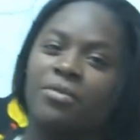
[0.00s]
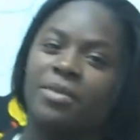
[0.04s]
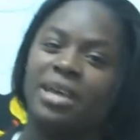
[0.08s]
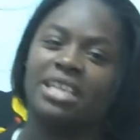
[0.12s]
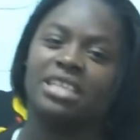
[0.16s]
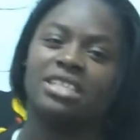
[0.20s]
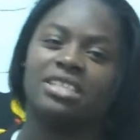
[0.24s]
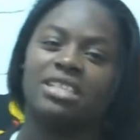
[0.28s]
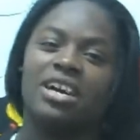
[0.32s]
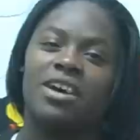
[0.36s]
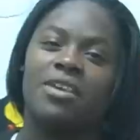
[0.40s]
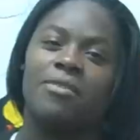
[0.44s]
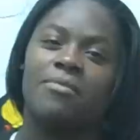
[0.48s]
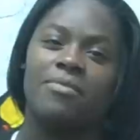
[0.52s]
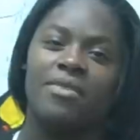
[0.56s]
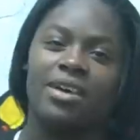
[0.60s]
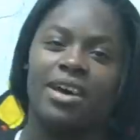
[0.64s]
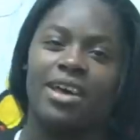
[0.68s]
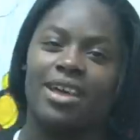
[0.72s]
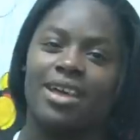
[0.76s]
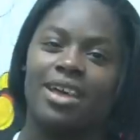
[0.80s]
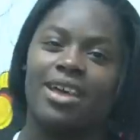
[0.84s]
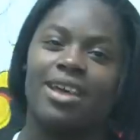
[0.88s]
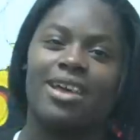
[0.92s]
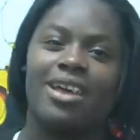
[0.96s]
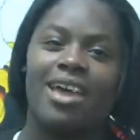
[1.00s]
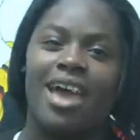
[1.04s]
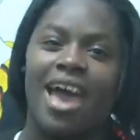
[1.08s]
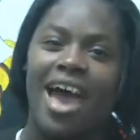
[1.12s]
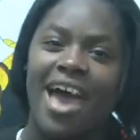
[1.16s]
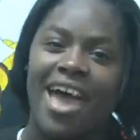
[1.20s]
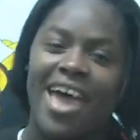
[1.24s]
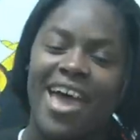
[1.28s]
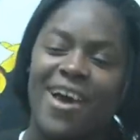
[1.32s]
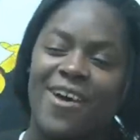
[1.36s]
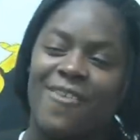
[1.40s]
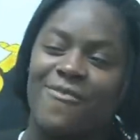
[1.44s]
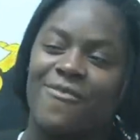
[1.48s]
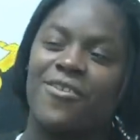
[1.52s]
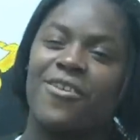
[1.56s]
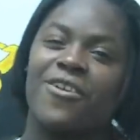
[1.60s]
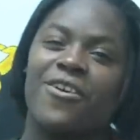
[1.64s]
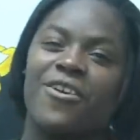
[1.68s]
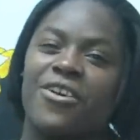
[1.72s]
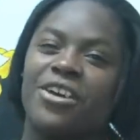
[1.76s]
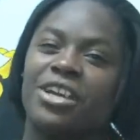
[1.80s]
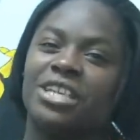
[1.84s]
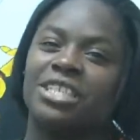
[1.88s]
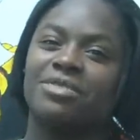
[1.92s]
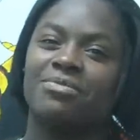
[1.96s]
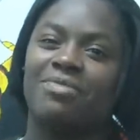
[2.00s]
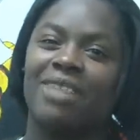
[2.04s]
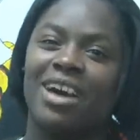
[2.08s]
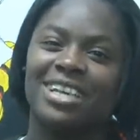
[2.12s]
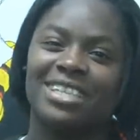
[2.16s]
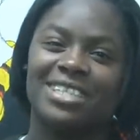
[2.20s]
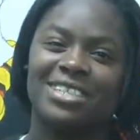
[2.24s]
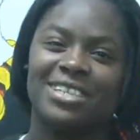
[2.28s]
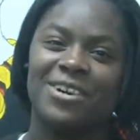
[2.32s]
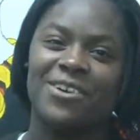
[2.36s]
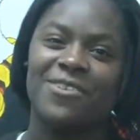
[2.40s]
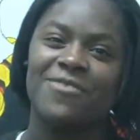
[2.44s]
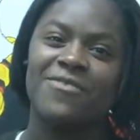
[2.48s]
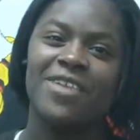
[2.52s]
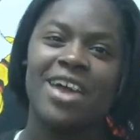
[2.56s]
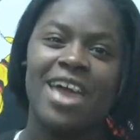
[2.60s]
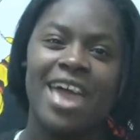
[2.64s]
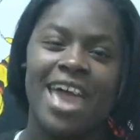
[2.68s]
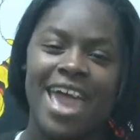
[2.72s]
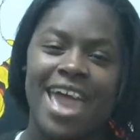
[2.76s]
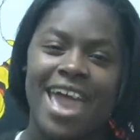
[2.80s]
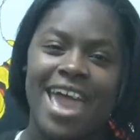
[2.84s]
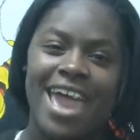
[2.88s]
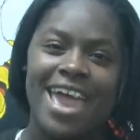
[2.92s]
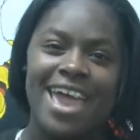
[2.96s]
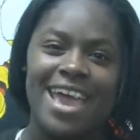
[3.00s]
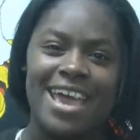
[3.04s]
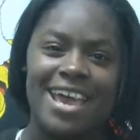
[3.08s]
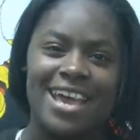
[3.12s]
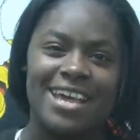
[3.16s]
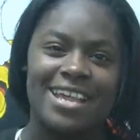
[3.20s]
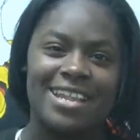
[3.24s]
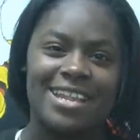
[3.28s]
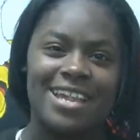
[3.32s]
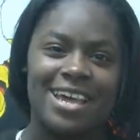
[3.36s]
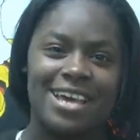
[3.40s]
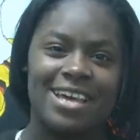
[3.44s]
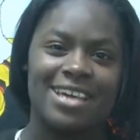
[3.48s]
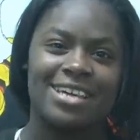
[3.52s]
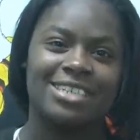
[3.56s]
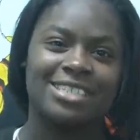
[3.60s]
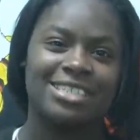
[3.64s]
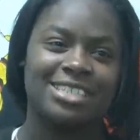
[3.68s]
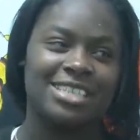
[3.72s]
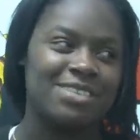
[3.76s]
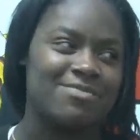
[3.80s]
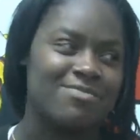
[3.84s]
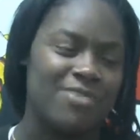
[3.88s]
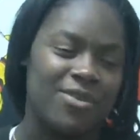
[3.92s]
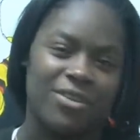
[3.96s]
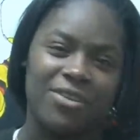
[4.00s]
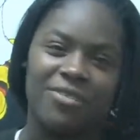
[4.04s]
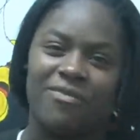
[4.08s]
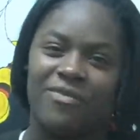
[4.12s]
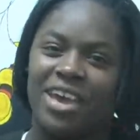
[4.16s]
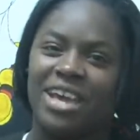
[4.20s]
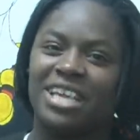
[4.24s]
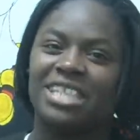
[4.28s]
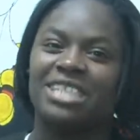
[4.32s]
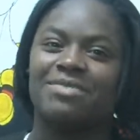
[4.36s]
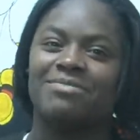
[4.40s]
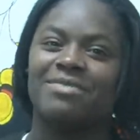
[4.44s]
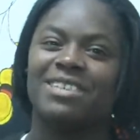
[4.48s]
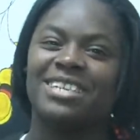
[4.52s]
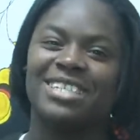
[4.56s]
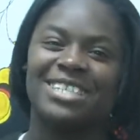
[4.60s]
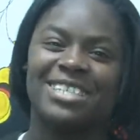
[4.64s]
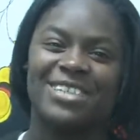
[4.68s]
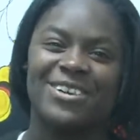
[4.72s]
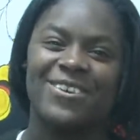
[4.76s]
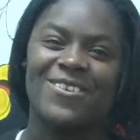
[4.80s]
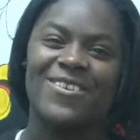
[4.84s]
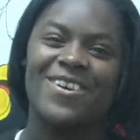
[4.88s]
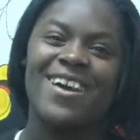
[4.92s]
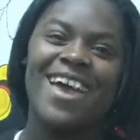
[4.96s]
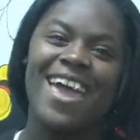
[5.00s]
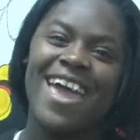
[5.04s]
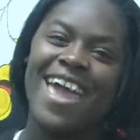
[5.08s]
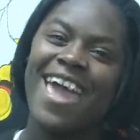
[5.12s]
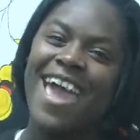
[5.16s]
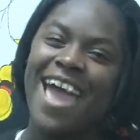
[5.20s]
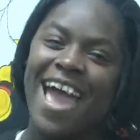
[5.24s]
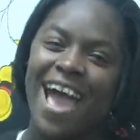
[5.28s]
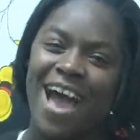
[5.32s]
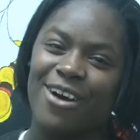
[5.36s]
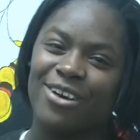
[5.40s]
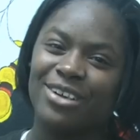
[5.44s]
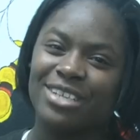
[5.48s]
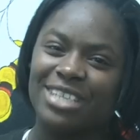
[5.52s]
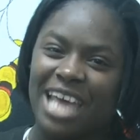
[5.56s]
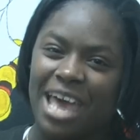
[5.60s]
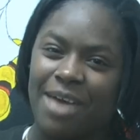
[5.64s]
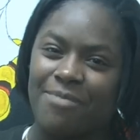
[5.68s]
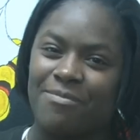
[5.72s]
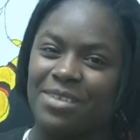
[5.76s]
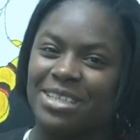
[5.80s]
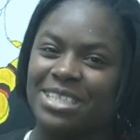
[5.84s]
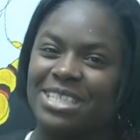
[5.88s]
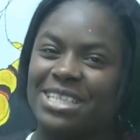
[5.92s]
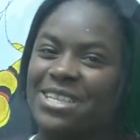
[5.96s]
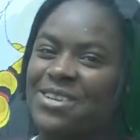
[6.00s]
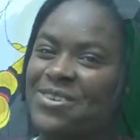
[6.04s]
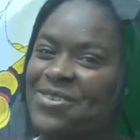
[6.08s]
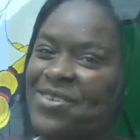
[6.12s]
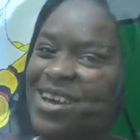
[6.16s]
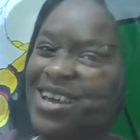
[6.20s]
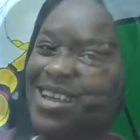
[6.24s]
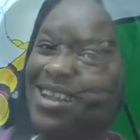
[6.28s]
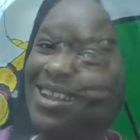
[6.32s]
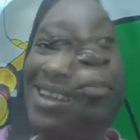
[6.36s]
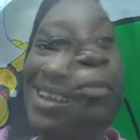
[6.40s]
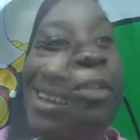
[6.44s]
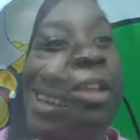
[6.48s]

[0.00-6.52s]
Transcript: to mess up, but I have courage in myself. And she motivates me, so I was happy to do it.